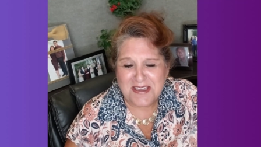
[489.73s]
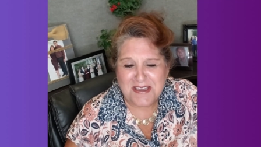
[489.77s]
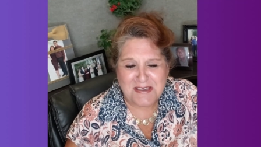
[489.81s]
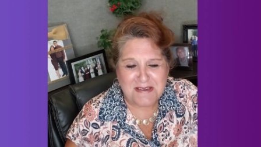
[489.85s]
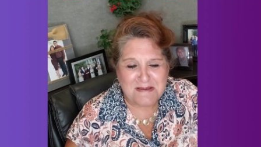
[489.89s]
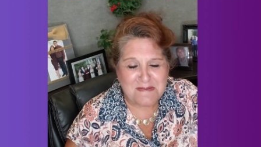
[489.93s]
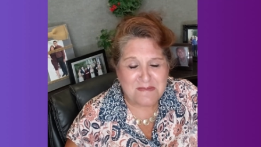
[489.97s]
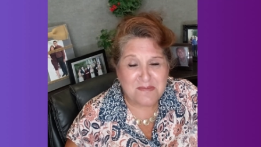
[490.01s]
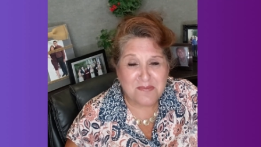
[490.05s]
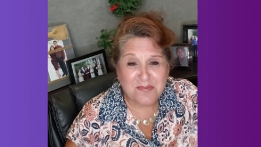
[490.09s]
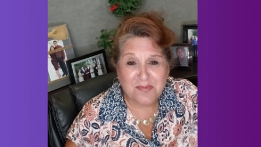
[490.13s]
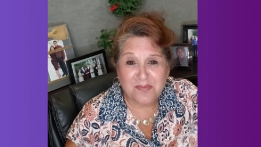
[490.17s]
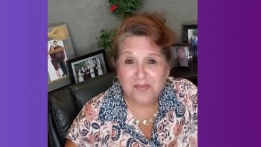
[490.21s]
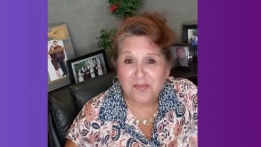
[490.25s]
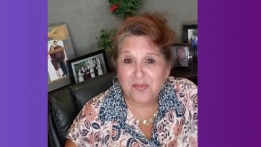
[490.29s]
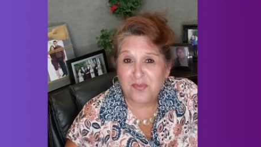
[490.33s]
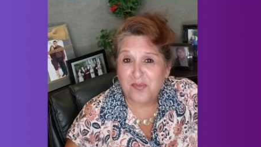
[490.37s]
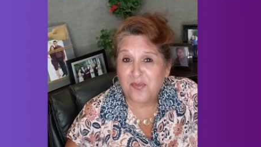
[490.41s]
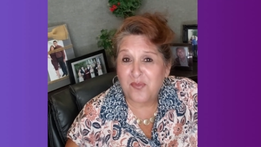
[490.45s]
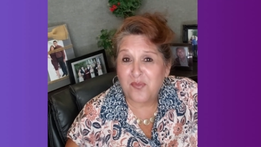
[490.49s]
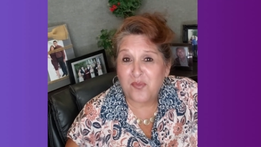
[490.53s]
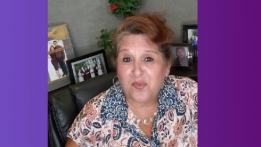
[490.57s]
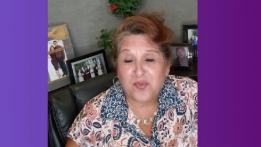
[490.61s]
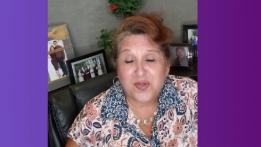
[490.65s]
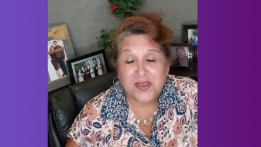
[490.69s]
Um,
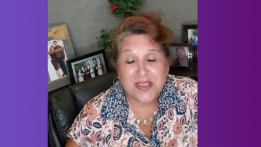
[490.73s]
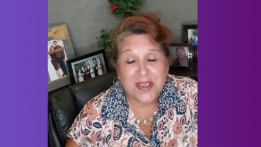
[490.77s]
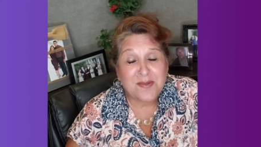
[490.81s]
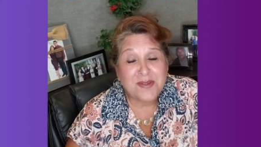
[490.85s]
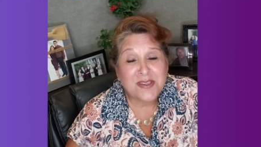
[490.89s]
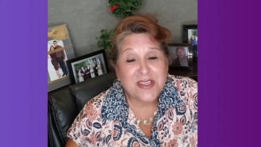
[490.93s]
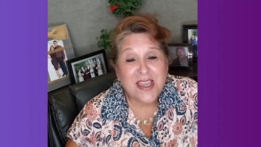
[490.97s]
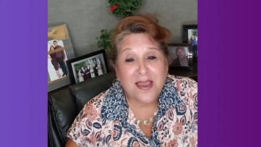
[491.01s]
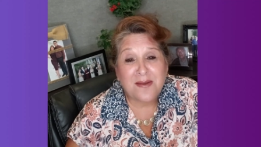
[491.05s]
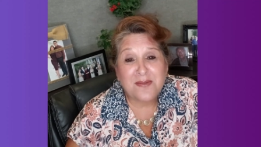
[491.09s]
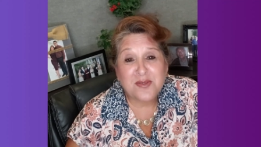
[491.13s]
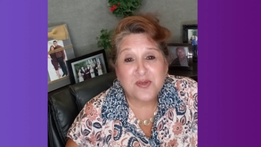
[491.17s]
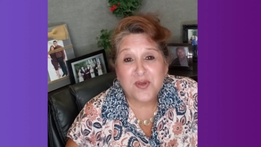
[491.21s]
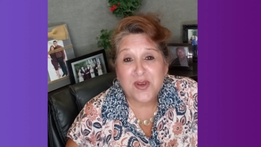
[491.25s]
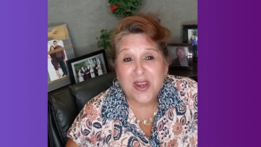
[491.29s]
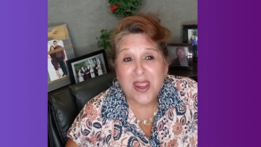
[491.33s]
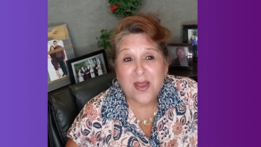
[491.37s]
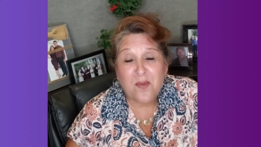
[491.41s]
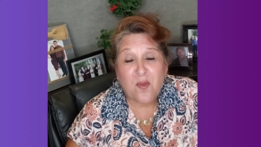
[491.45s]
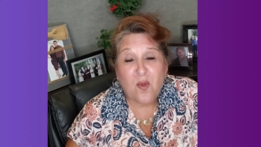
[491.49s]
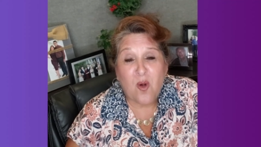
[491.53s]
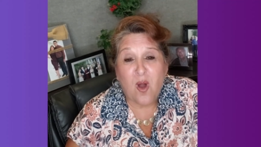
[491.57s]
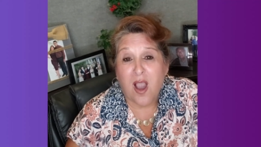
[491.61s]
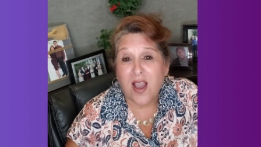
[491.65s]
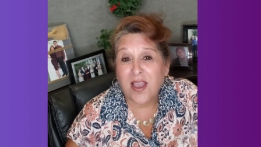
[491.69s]
sometimes when
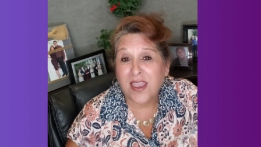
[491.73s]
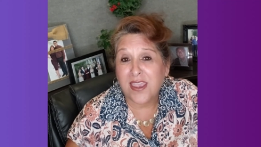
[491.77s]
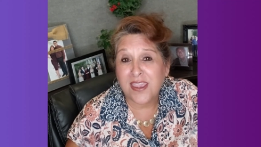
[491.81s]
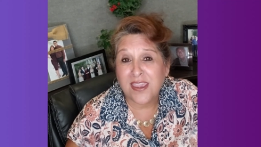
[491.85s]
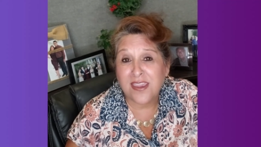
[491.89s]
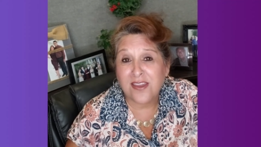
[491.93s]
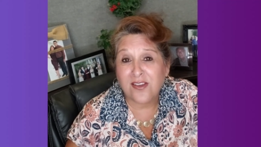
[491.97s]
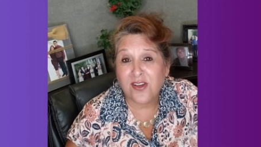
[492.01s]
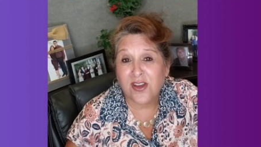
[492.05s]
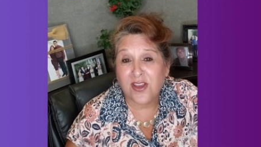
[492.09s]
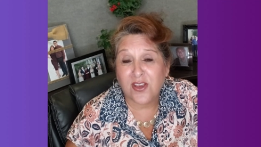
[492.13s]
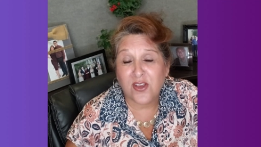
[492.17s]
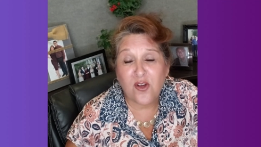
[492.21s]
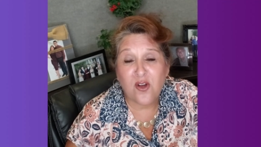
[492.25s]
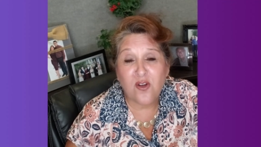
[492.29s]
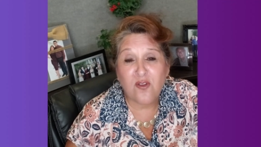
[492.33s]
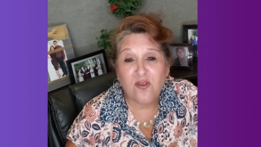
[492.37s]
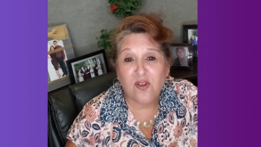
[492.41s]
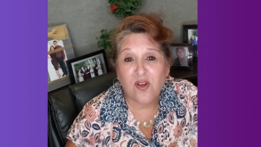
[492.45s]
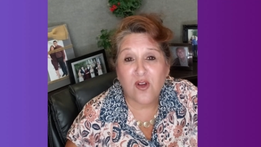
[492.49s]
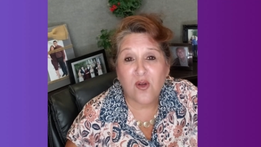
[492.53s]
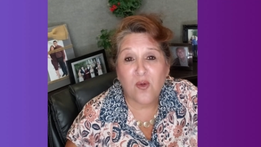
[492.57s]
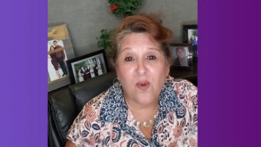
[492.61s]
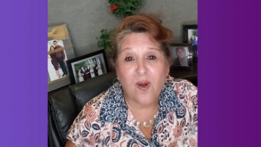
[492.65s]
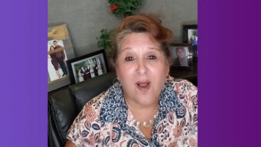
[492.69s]
I'm walking or I go
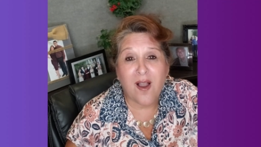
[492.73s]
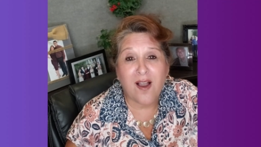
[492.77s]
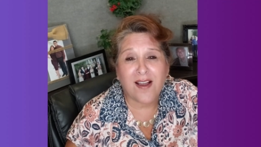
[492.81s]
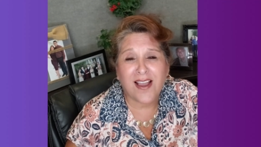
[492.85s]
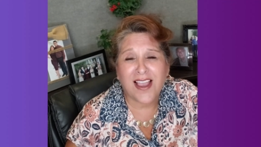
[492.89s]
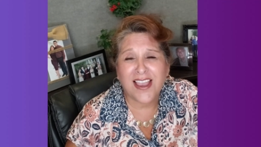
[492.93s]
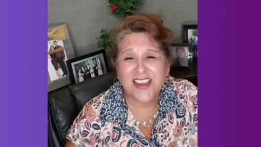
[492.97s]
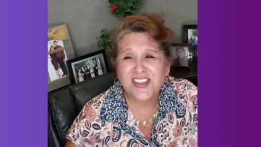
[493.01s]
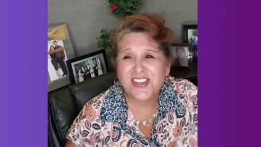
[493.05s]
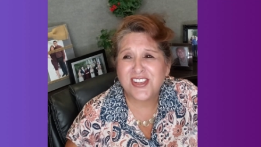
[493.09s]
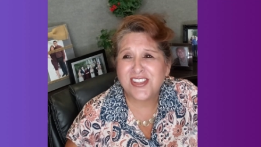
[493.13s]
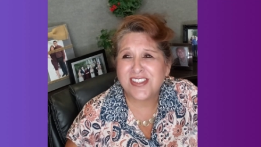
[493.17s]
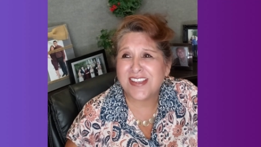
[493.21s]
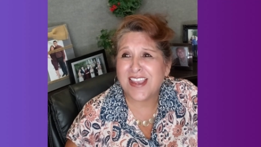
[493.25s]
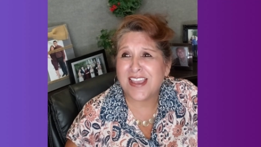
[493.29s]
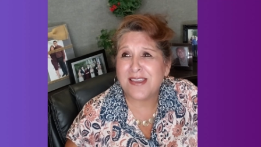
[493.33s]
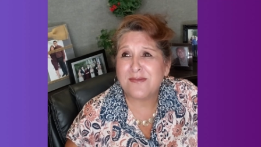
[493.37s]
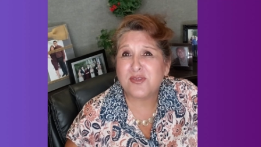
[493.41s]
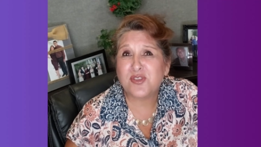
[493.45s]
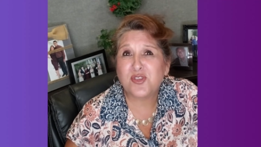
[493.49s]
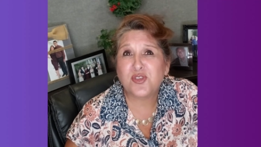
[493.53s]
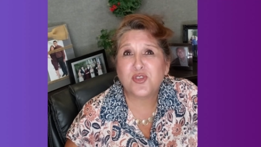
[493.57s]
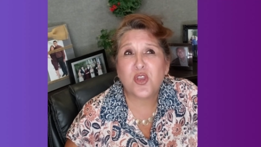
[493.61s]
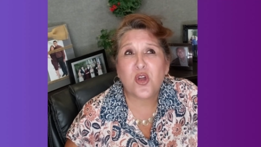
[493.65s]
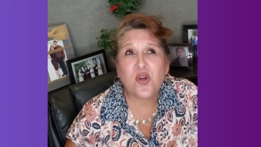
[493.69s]
for a walk, I just,
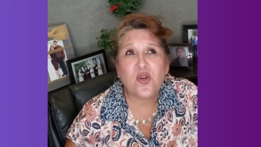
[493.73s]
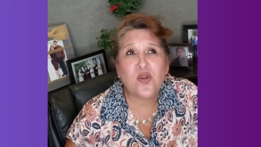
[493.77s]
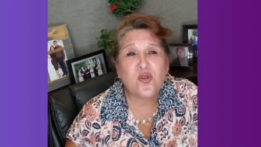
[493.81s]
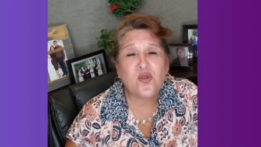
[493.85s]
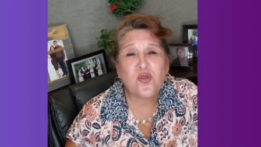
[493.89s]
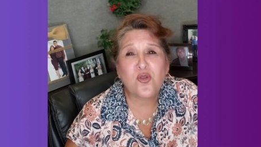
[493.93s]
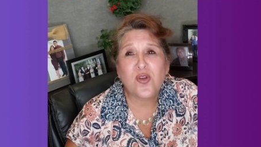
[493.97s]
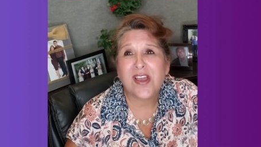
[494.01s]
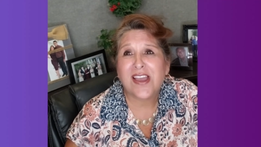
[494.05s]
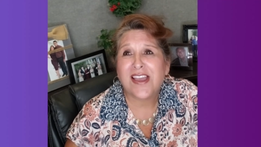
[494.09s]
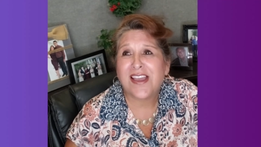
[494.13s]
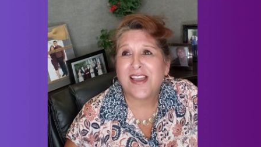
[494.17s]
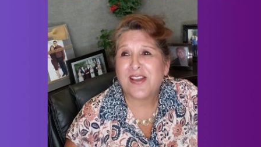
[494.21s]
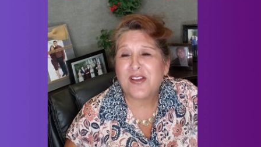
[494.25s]
I'm so